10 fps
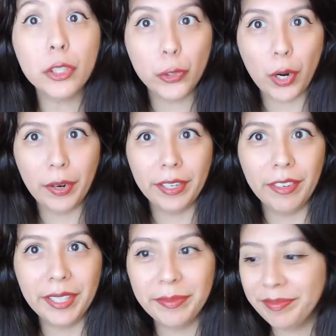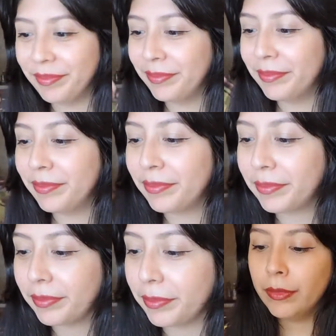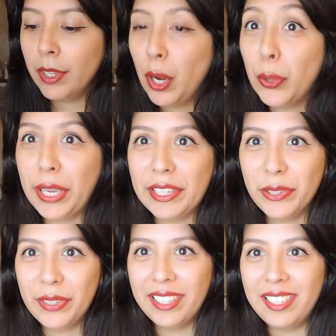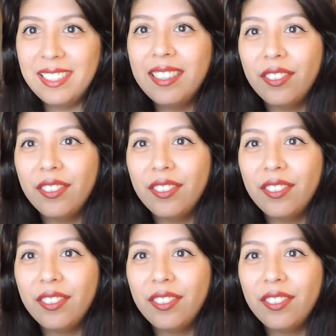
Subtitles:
drawing, right? Okay, so this is the